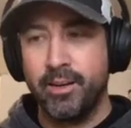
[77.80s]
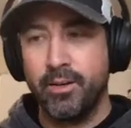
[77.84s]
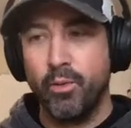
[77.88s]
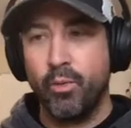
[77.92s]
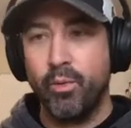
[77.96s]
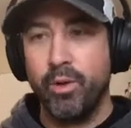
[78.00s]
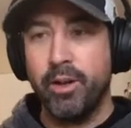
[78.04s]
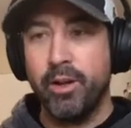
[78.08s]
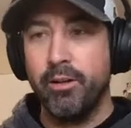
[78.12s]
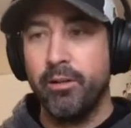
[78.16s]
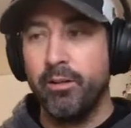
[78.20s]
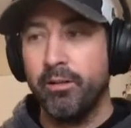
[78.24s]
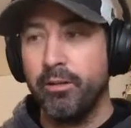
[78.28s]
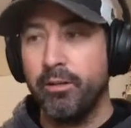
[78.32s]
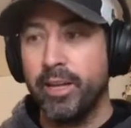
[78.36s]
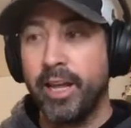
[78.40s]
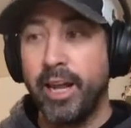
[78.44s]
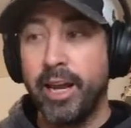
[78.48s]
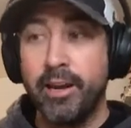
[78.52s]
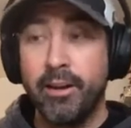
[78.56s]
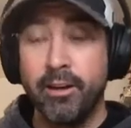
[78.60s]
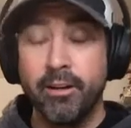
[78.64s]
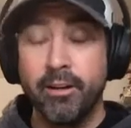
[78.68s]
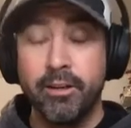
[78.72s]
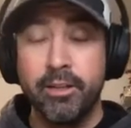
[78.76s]
will
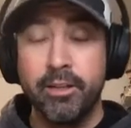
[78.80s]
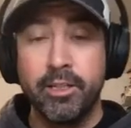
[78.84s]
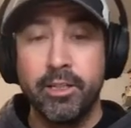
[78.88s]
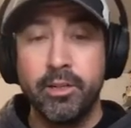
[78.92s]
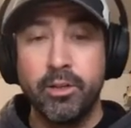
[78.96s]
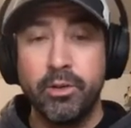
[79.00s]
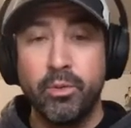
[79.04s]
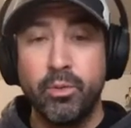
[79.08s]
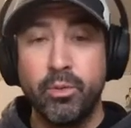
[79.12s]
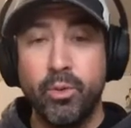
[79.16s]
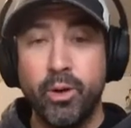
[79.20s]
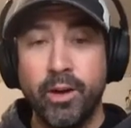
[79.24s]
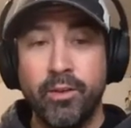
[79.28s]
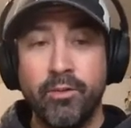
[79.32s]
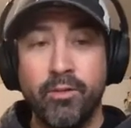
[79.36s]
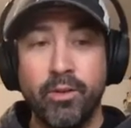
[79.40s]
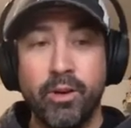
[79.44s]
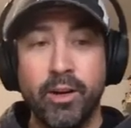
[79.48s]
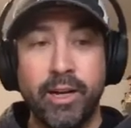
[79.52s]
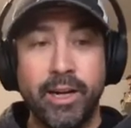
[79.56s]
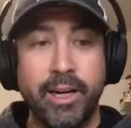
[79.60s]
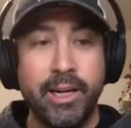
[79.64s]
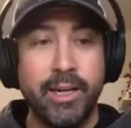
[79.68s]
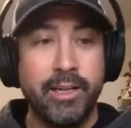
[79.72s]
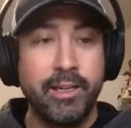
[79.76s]
cater to whatever
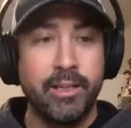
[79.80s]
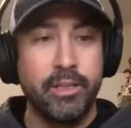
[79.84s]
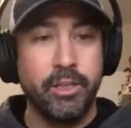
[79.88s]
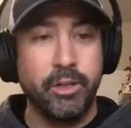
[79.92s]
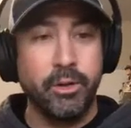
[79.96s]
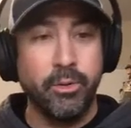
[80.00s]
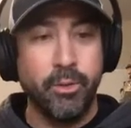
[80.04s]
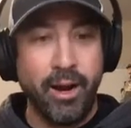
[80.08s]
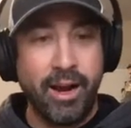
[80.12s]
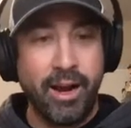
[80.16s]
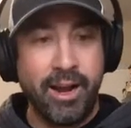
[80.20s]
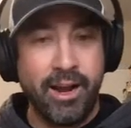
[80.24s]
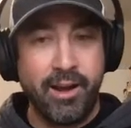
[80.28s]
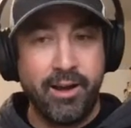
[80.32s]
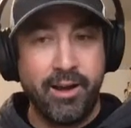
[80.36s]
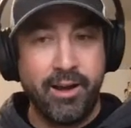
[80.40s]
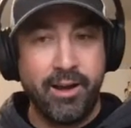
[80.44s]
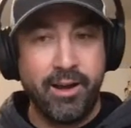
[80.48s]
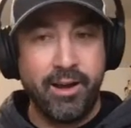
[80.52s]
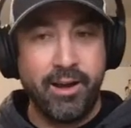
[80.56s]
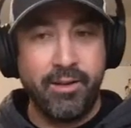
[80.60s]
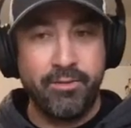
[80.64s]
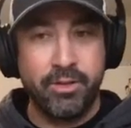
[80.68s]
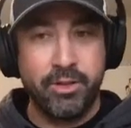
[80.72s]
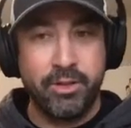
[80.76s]
needs you have.
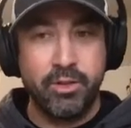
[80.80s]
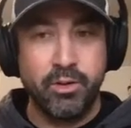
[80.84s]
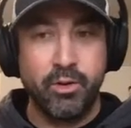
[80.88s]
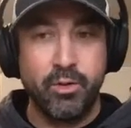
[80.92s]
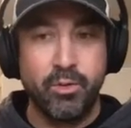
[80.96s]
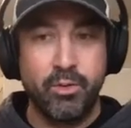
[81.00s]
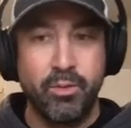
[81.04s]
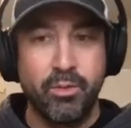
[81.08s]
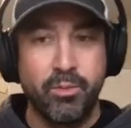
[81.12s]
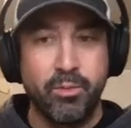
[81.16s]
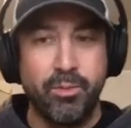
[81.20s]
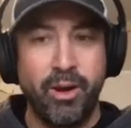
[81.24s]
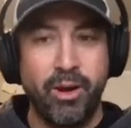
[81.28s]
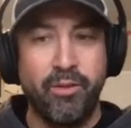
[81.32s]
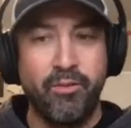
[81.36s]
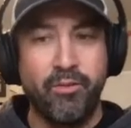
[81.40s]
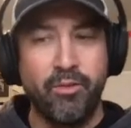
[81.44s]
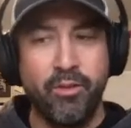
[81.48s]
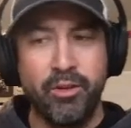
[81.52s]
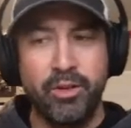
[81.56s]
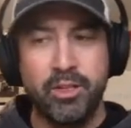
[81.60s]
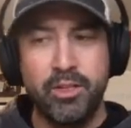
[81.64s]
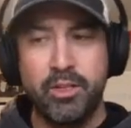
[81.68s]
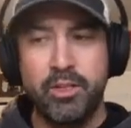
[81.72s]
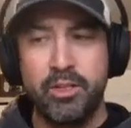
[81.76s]
So my
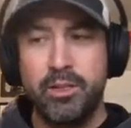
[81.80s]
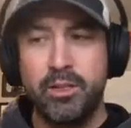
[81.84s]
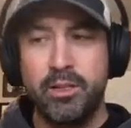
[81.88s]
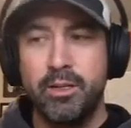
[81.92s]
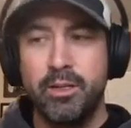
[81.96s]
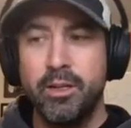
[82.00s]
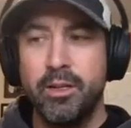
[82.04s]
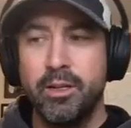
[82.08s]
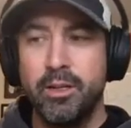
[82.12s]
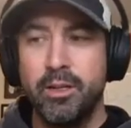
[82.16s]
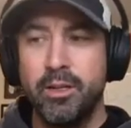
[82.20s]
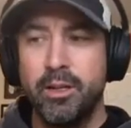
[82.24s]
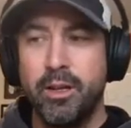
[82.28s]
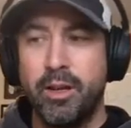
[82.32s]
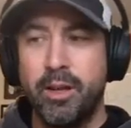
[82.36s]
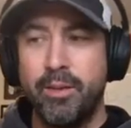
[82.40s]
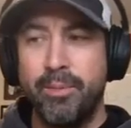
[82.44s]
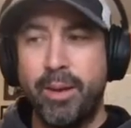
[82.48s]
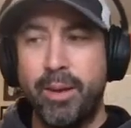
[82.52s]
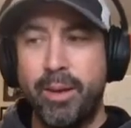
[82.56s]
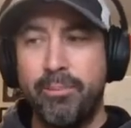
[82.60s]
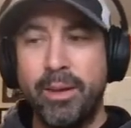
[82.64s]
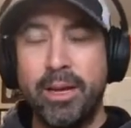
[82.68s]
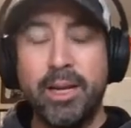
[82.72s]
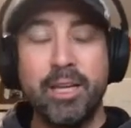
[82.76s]

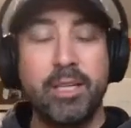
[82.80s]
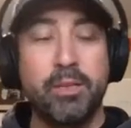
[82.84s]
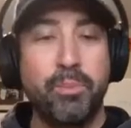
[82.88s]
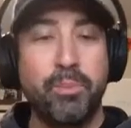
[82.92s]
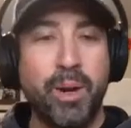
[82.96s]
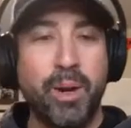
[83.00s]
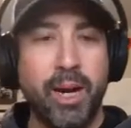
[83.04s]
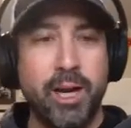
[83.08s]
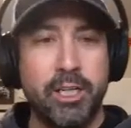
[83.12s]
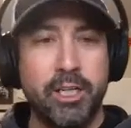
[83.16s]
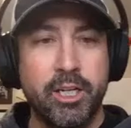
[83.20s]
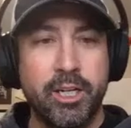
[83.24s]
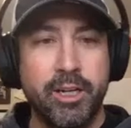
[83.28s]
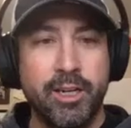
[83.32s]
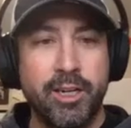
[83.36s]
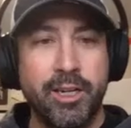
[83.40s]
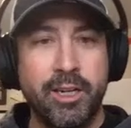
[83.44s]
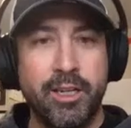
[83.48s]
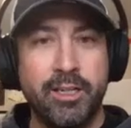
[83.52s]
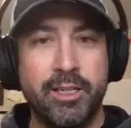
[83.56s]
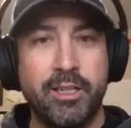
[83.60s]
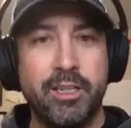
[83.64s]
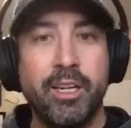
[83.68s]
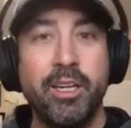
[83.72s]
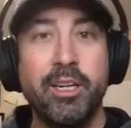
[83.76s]
biggest passion
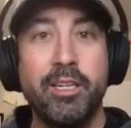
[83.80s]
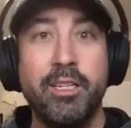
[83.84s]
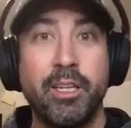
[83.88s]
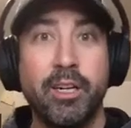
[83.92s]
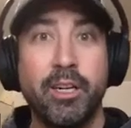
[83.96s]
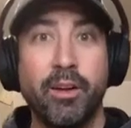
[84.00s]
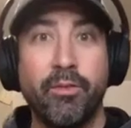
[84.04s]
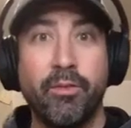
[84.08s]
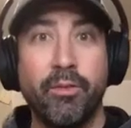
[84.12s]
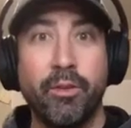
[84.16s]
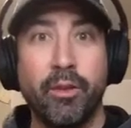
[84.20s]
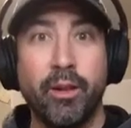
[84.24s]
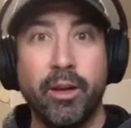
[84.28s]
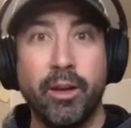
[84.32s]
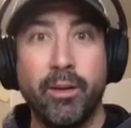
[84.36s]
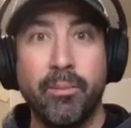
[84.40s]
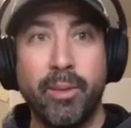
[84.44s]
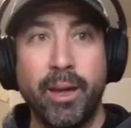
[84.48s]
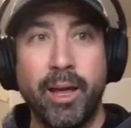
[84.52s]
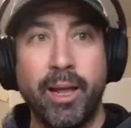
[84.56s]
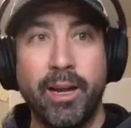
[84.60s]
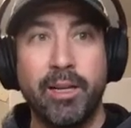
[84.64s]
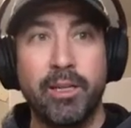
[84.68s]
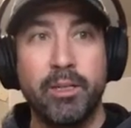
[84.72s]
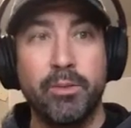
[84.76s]
is teaching affiliate
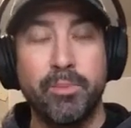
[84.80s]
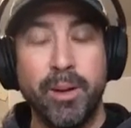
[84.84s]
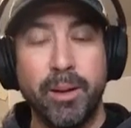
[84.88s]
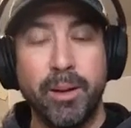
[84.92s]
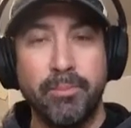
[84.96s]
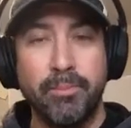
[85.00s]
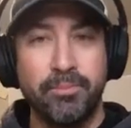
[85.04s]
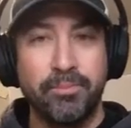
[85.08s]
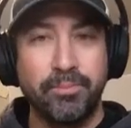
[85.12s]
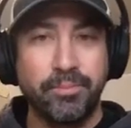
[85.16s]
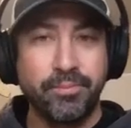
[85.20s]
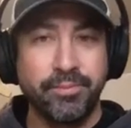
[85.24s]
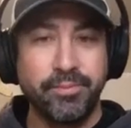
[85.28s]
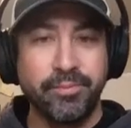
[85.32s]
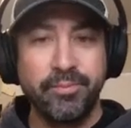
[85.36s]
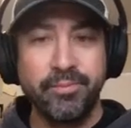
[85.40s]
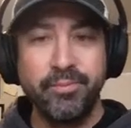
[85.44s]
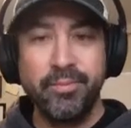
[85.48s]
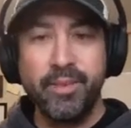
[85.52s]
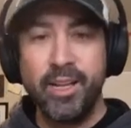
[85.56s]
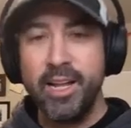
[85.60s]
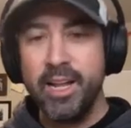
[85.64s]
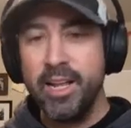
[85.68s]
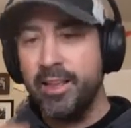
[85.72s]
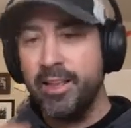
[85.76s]
management.
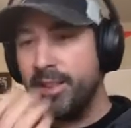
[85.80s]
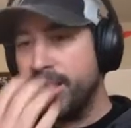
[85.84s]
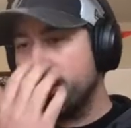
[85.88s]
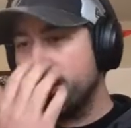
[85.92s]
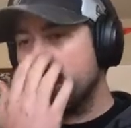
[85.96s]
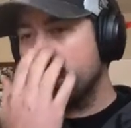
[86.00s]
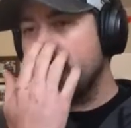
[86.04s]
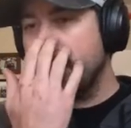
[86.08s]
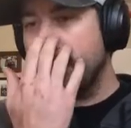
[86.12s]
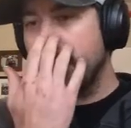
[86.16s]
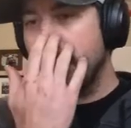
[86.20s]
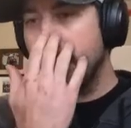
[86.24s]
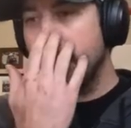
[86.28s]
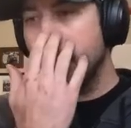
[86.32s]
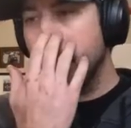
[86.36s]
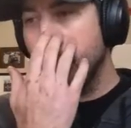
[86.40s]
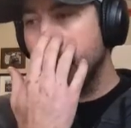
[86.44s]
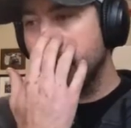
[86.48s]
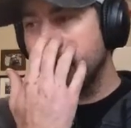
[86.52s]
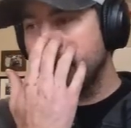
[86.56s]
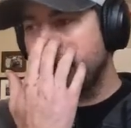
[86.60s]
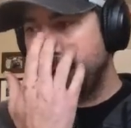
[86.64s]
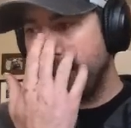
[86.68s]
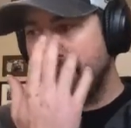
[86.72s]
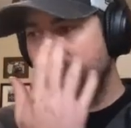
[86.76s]
And that's what I do
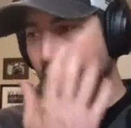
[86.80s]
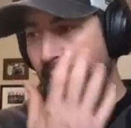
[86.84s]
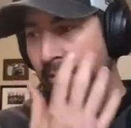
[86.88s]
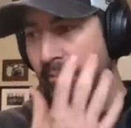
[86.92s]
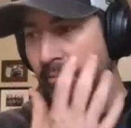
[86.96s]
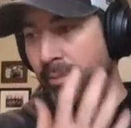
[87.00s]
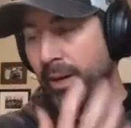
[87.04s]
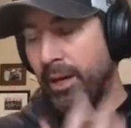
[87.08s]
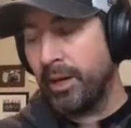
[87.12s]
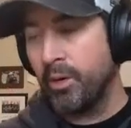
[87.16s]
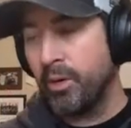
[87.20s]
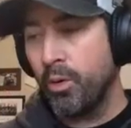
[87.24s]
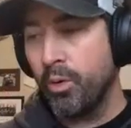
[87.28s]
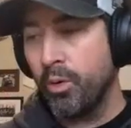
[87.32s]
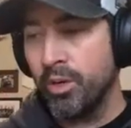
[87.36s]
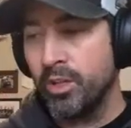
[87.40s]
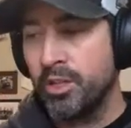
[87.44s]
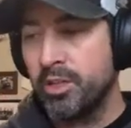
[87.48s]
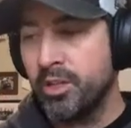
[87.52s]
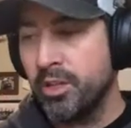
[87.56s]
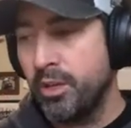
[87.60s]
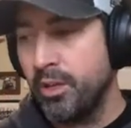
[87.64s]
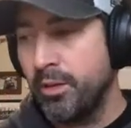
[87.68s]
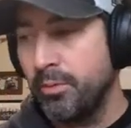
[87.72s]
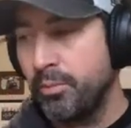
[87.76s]
on my
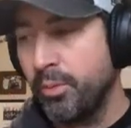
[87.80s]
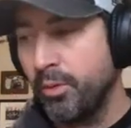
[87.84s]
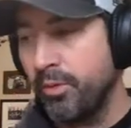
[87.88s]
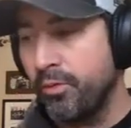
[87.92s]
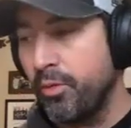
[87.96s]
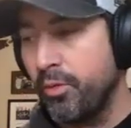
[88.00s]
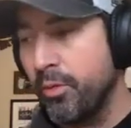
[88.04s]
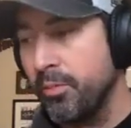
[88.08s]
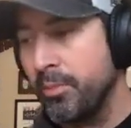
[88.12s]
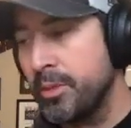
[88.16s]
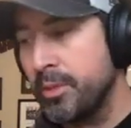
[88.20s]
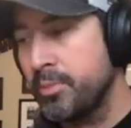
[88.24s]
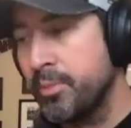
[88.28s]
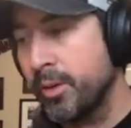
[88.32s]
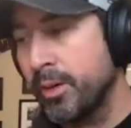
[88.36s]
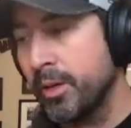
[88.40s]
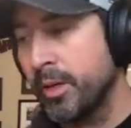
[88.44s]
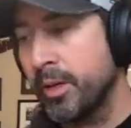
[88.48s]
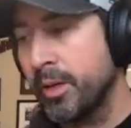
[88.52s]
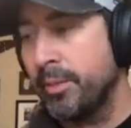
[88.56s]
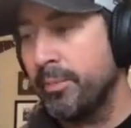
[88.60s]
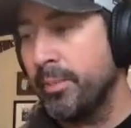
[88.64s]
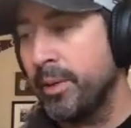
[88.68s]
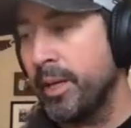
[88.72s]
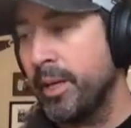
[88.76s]
course on
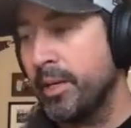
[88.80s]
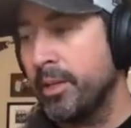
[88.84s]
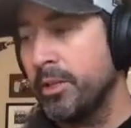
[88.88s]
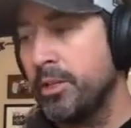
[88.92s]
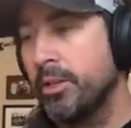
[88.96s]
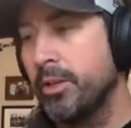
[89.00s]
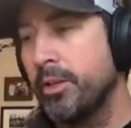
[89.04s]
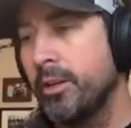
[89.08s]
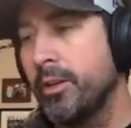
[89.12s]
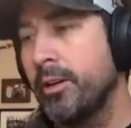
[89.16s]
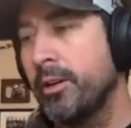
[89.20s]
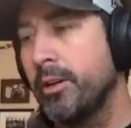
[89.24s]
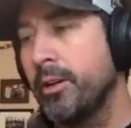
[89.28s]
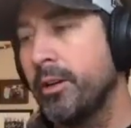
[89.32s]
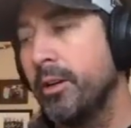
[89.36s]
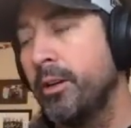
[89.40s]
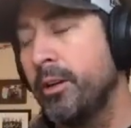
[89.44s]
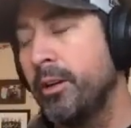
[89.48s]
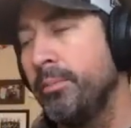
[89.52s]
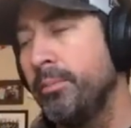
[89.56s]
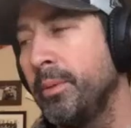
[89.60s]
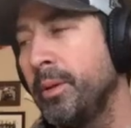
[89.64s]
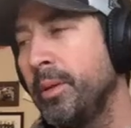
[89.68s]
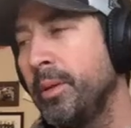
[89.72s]
performancemarketingmanager.com.